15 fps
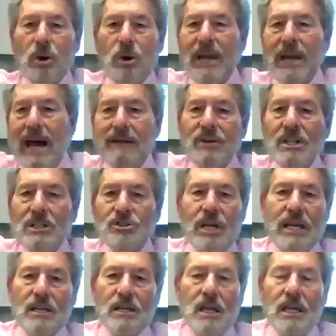when they have
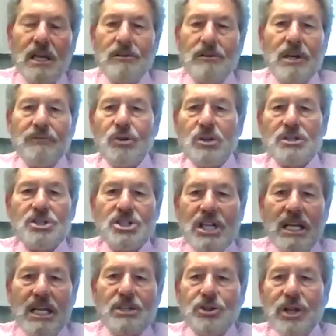in different
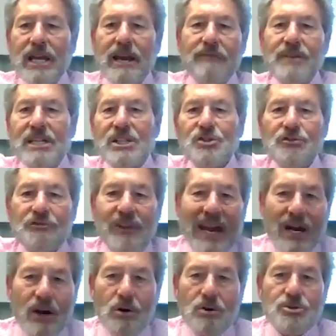cities, they have these
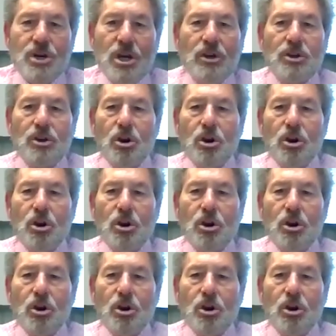fairs.